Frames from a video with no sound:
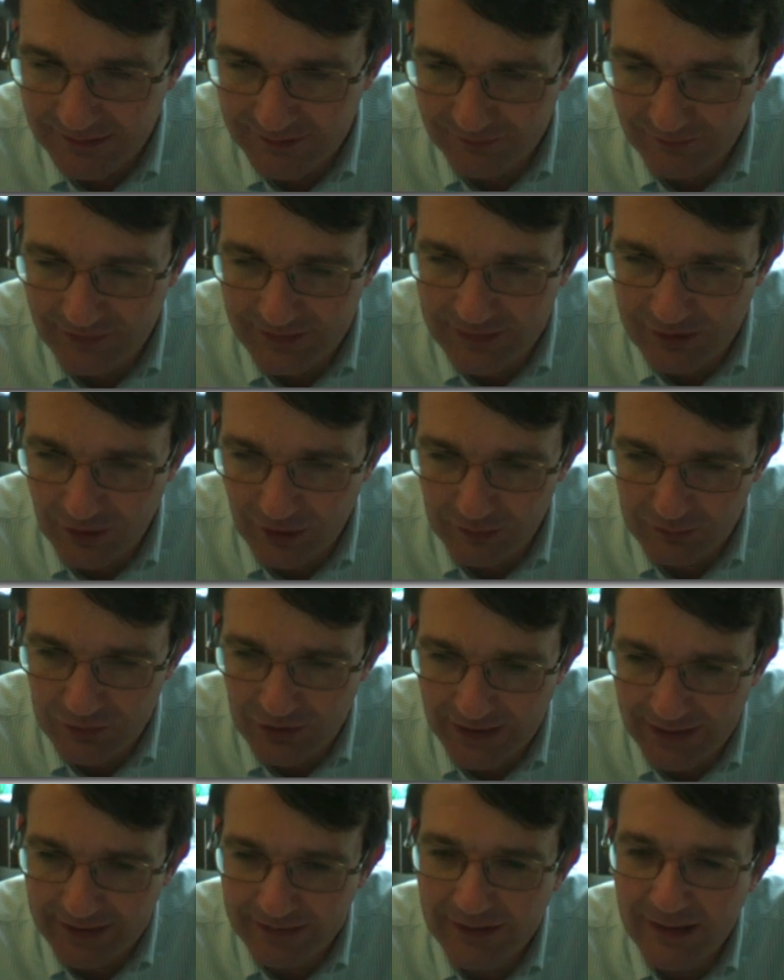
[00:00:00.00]
of the
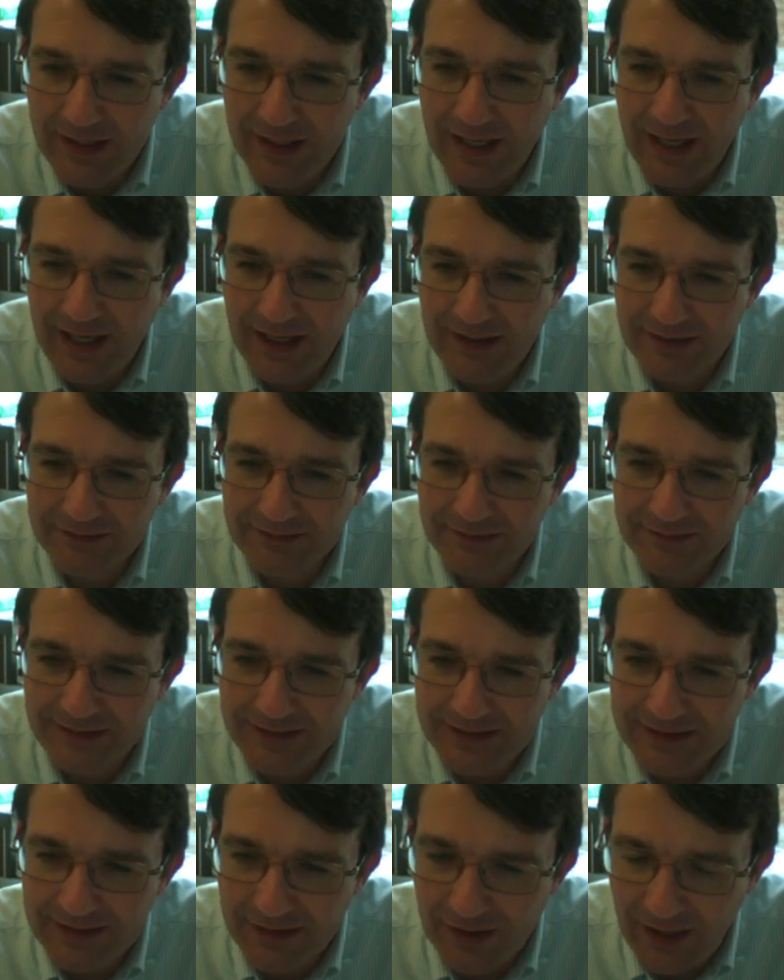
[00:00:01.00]
object, as
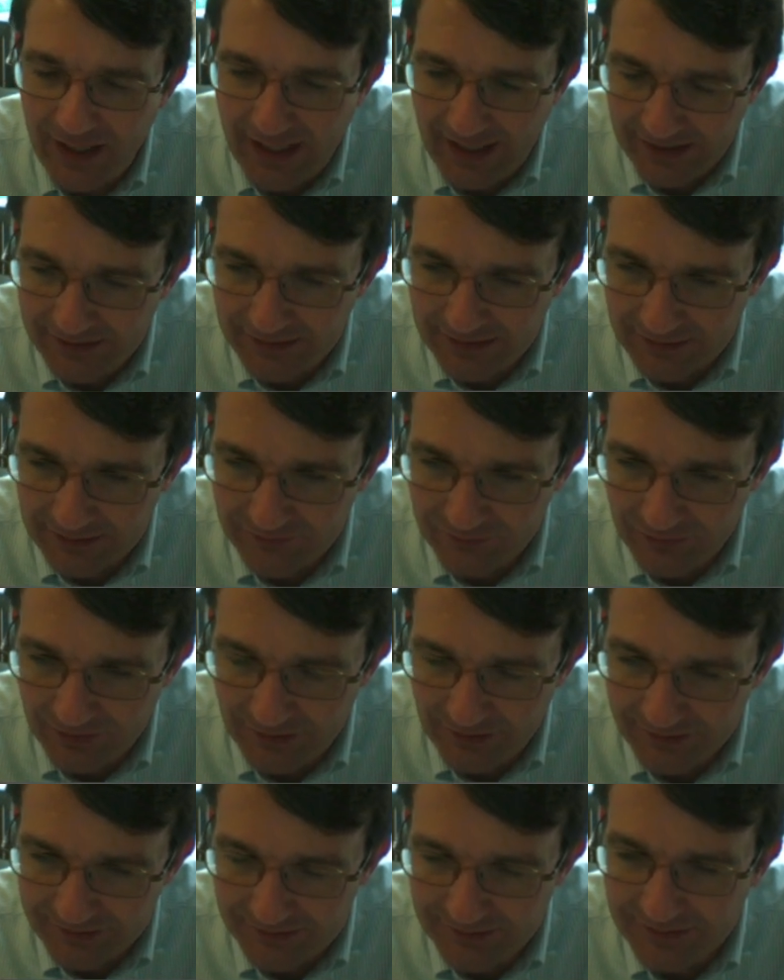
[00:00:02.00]
the angular
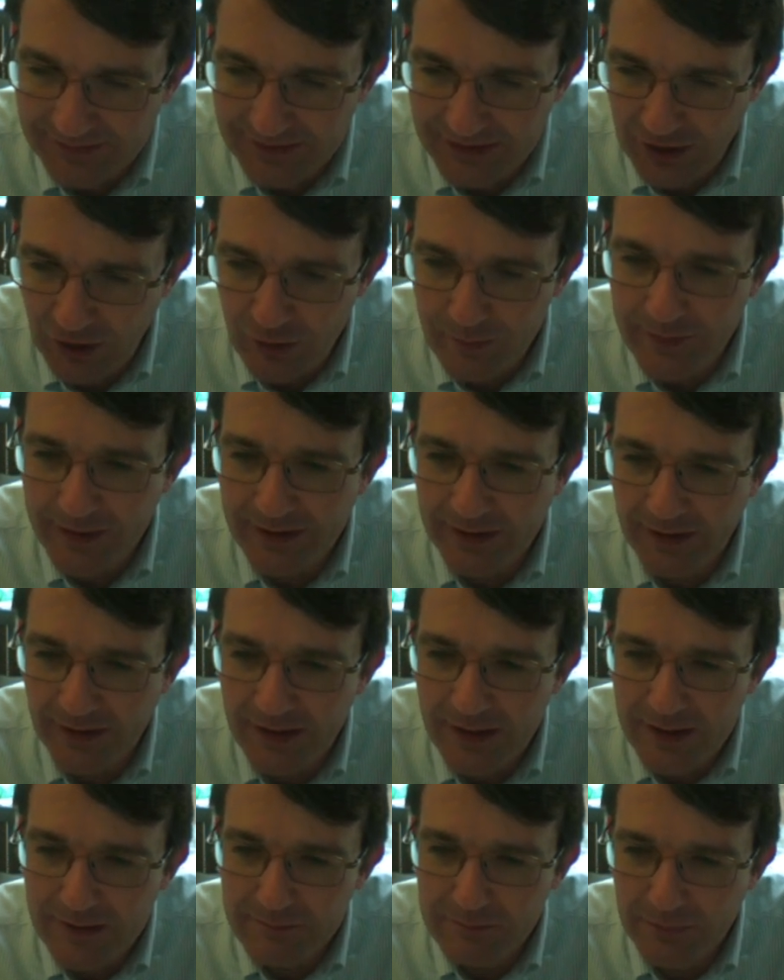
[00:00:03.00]
velocity omega
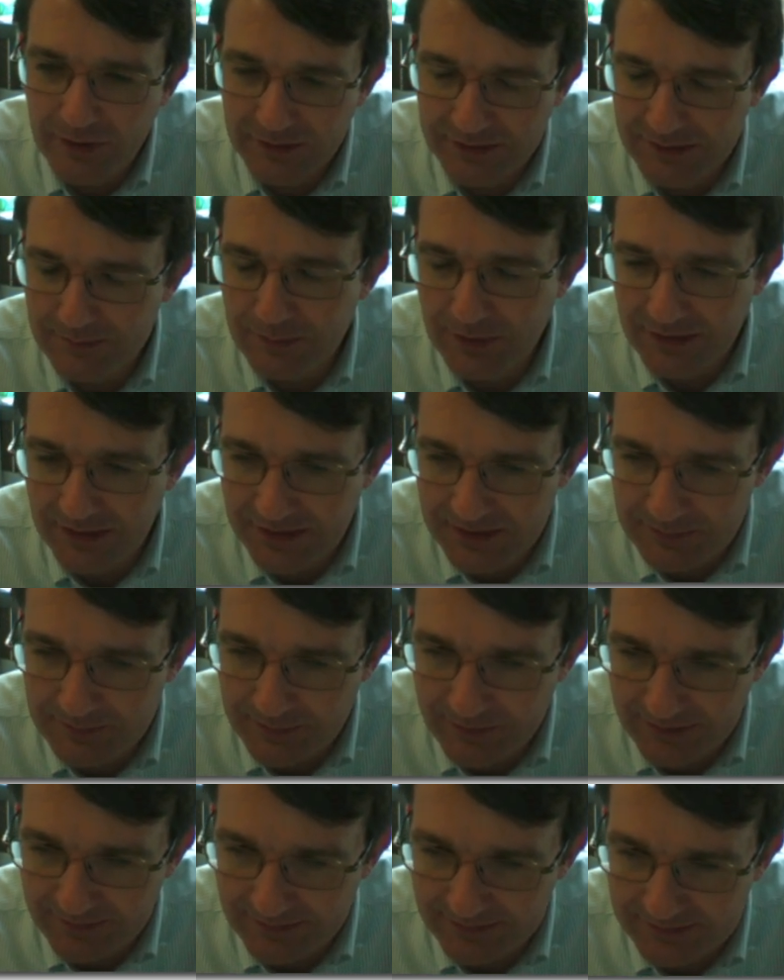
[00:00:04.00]
multiplied
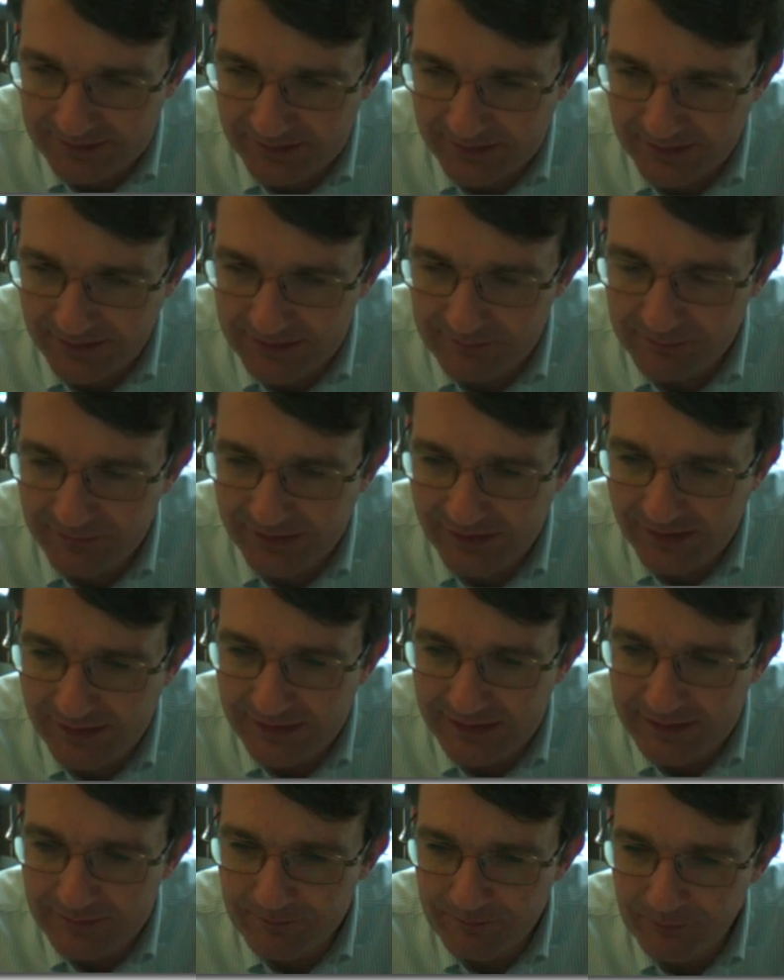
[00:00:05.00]
by the time t.